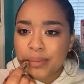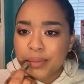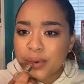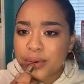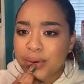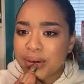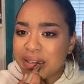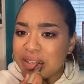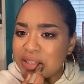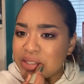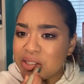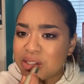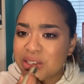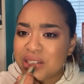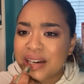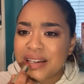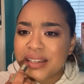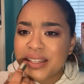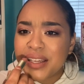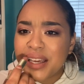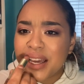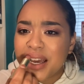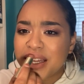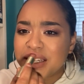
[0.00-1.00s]
quite
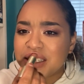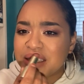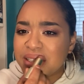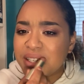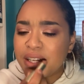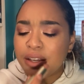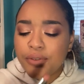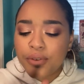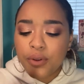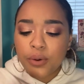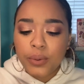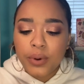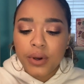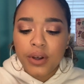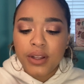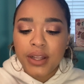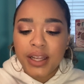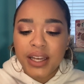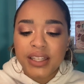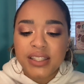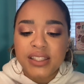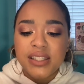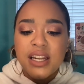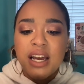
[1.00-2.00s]
done yet, if you will.
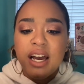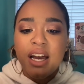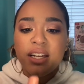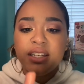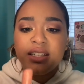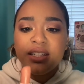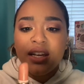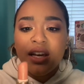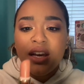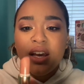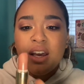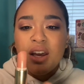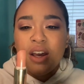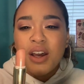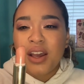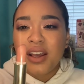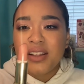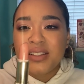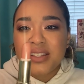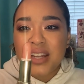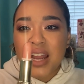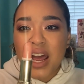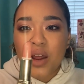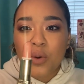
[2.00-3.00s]
Like, it's
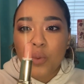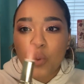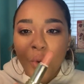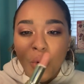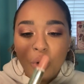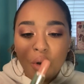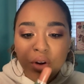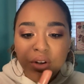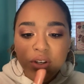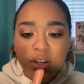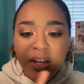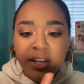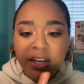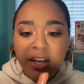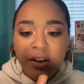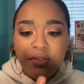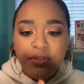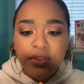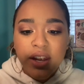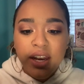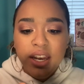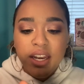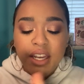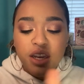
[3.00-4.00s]
not worn enough
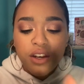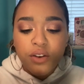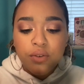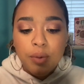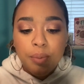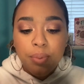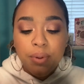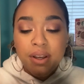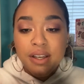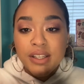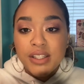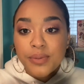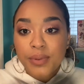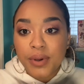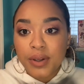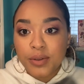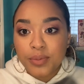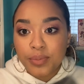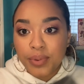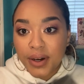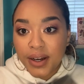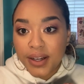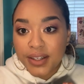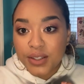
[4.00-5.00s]
that I need a
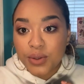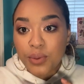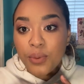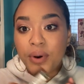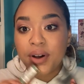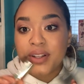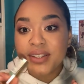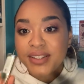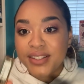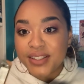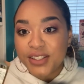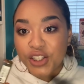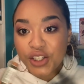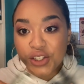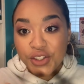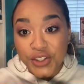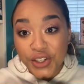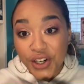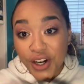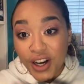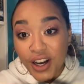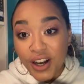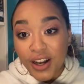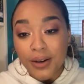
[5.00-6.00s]
replacement, but once she's
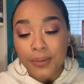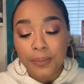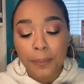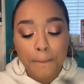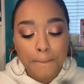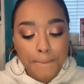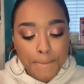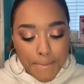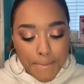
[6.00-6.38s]
gone,